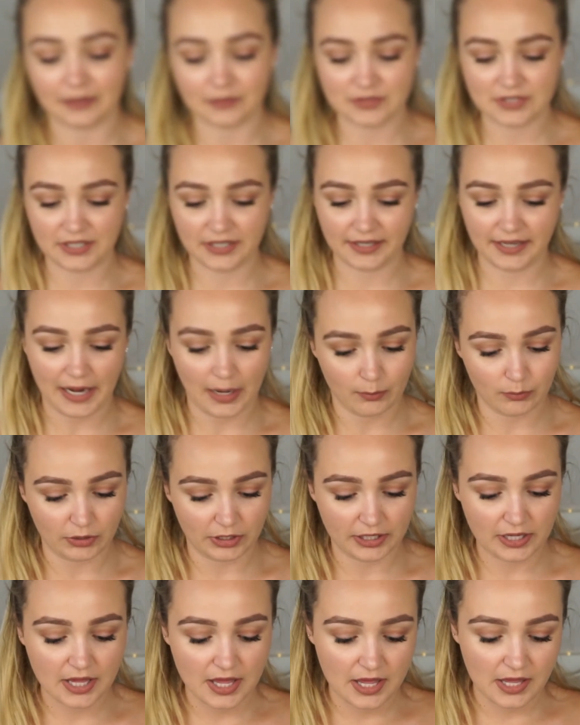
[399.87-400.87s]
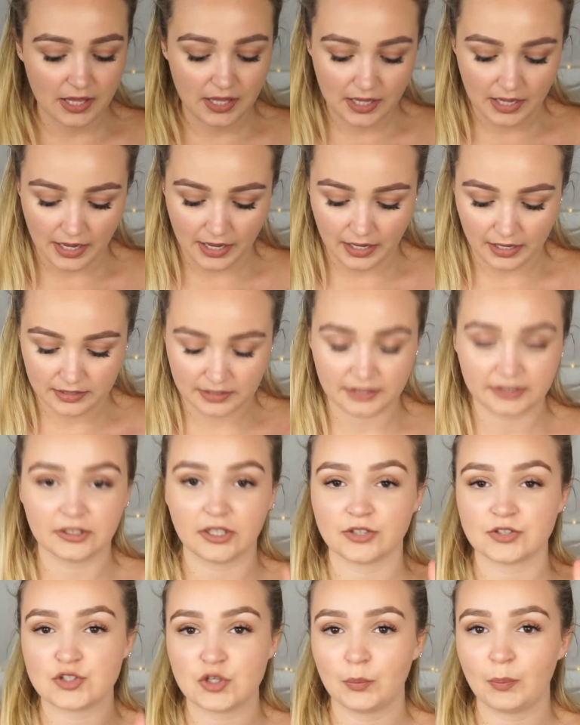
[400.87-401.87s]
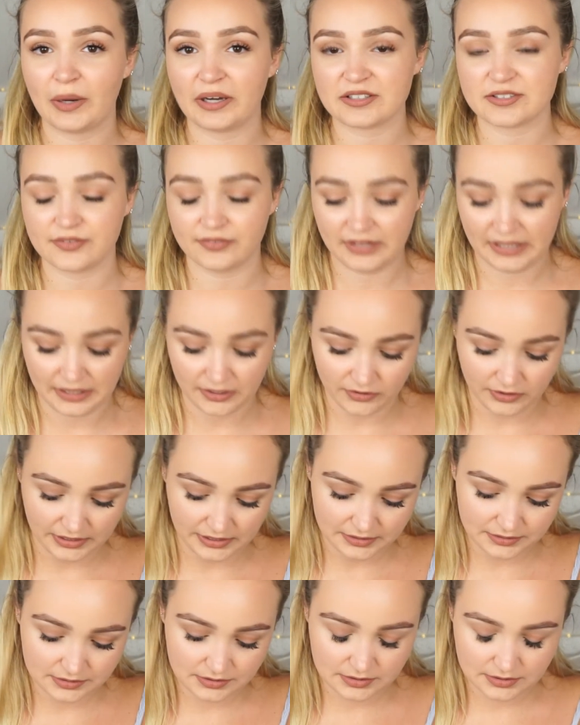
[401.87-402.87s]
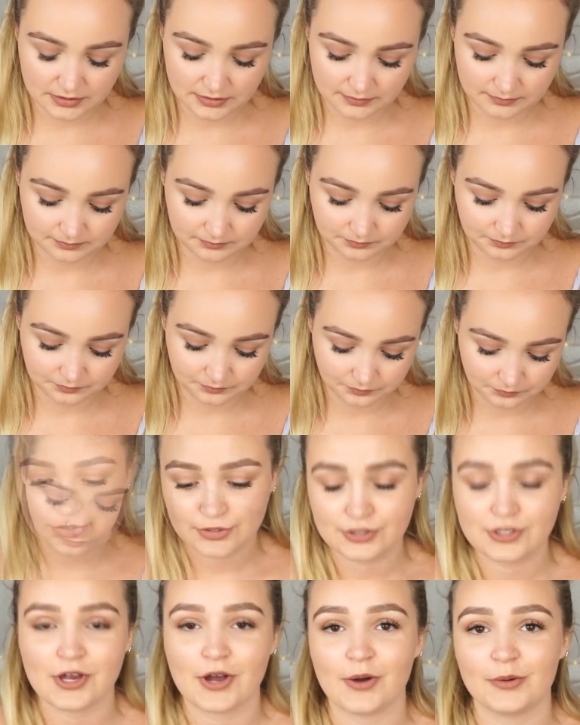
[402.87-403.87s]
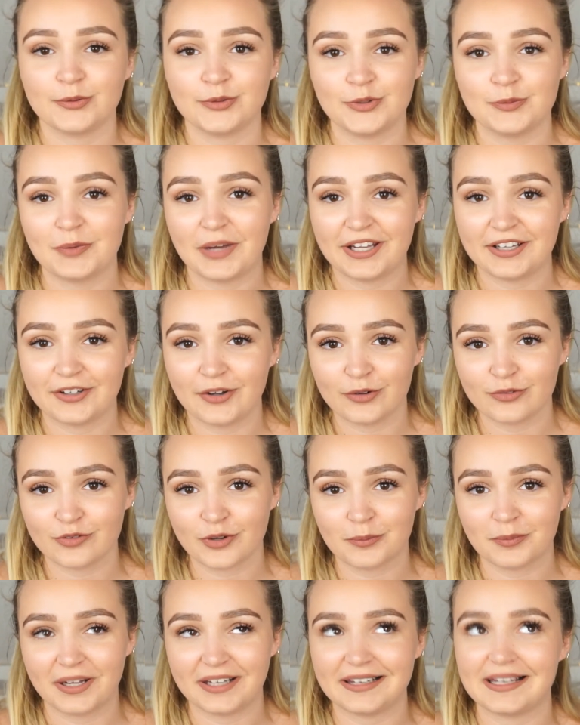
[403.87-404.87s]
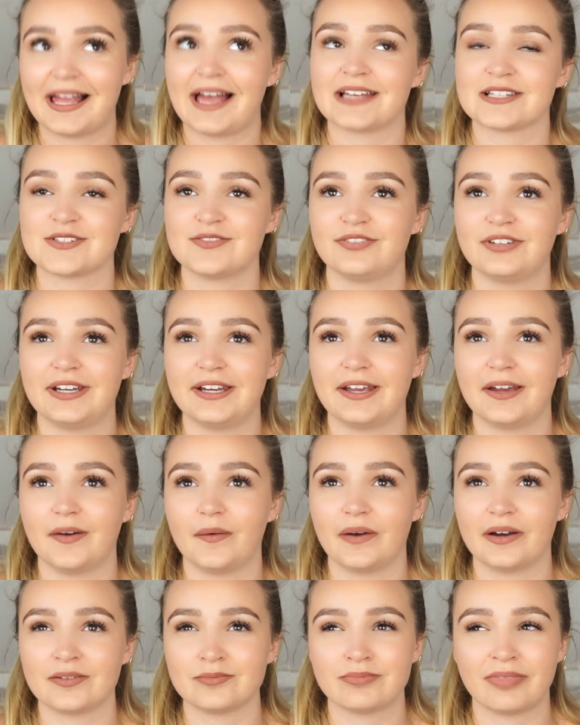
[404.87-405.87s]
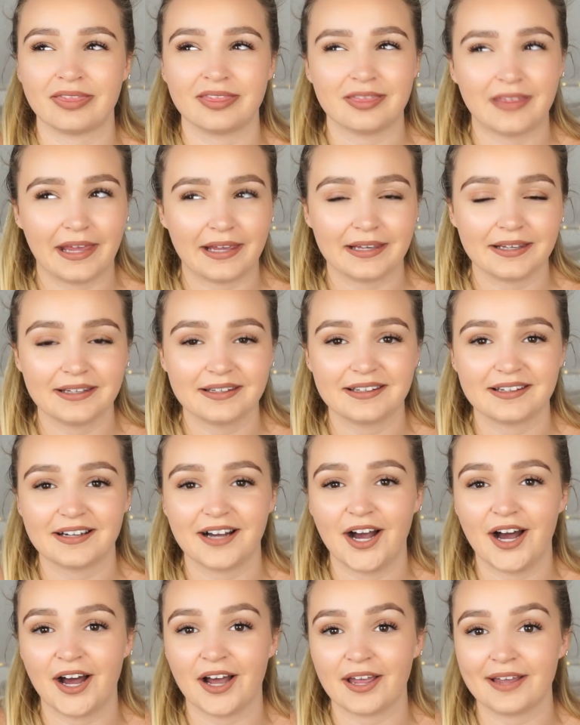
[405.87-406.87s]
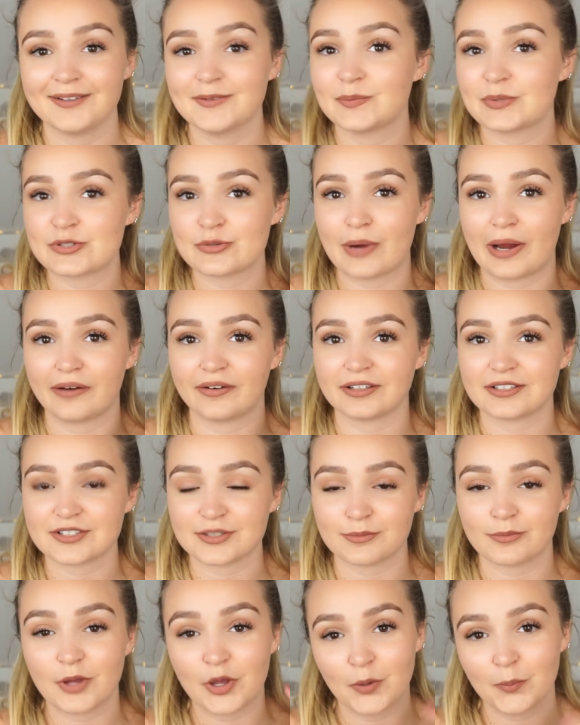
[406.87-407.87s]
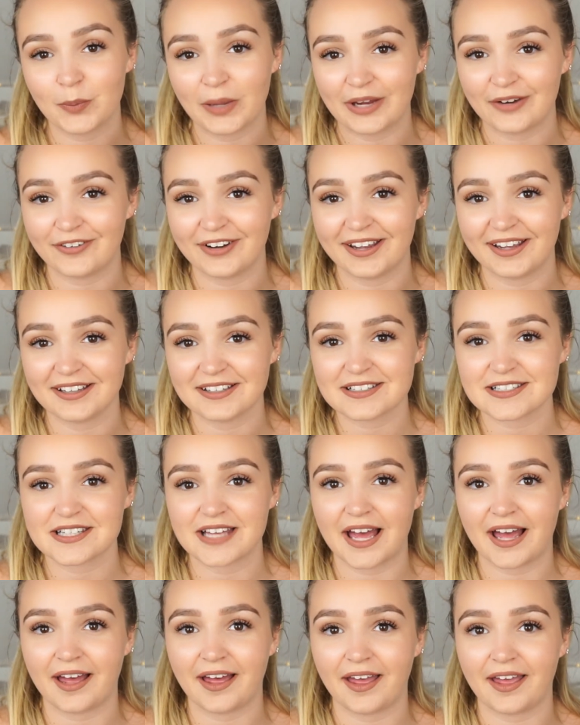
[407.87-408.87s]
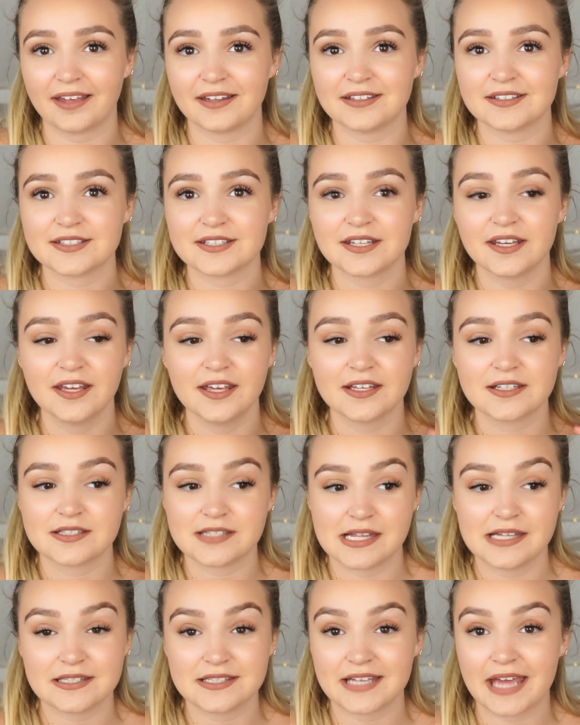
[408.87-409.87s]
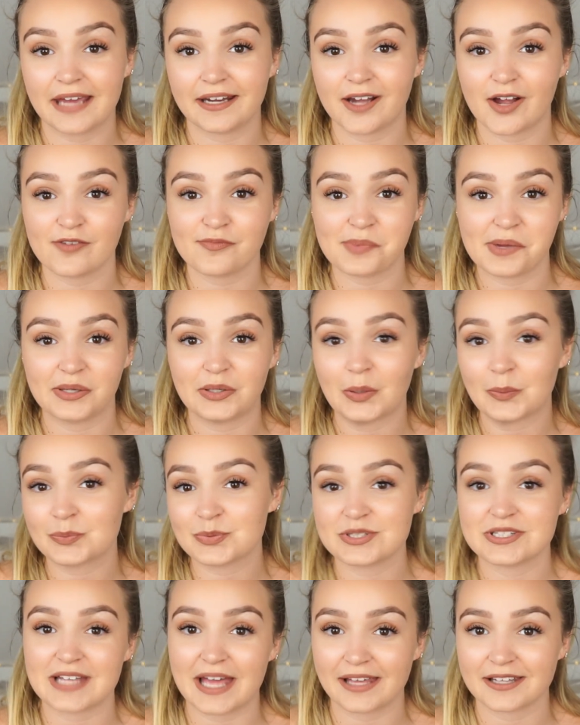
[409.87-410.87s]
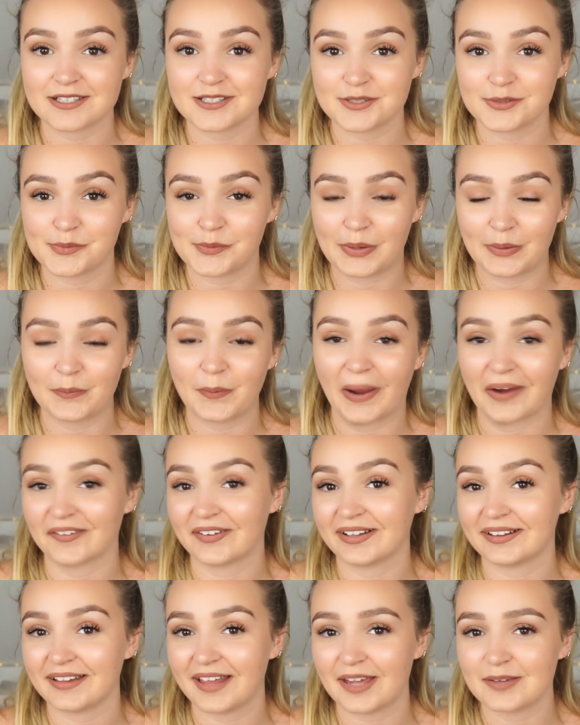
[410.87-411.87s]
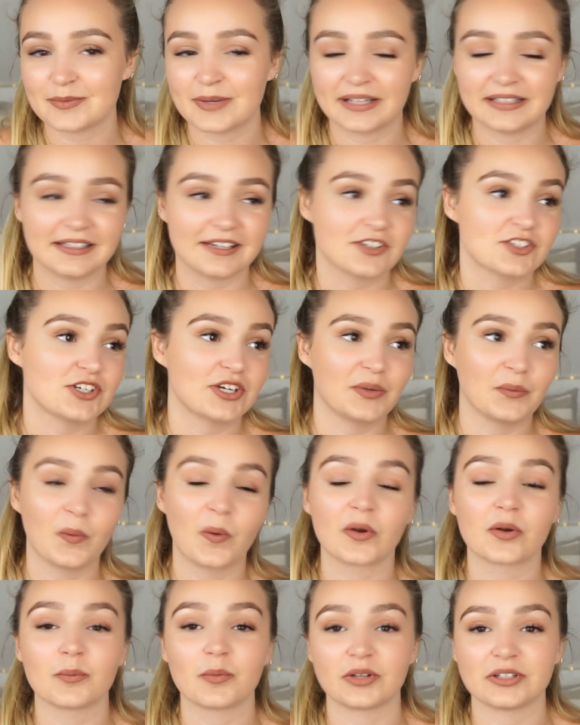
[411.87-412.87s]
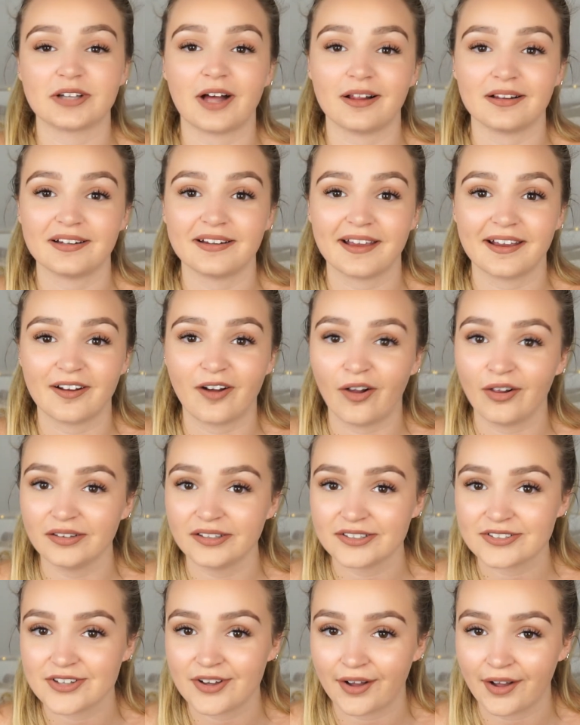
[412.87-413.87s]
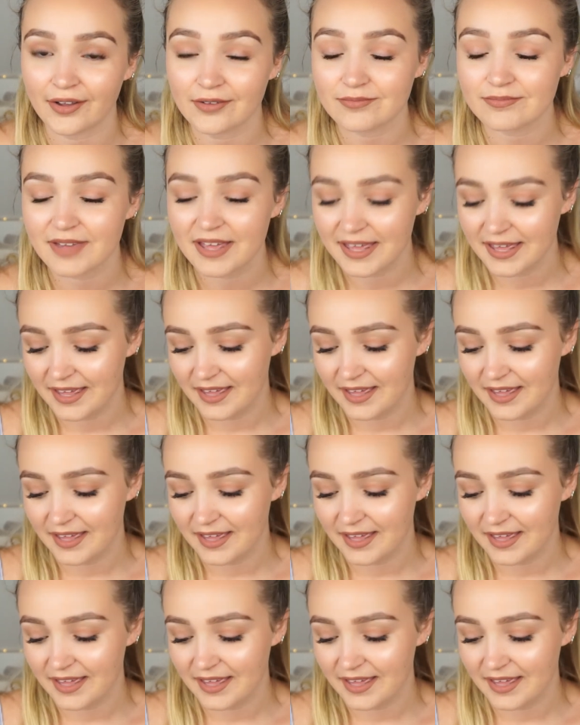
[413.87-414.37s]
it to the camera. And I got two pairs of earrings. So you might know from my last video, I think I was wearing some hoop earrings, and since then I've been obsessed with wearing them. I literally wore them on holiday all the time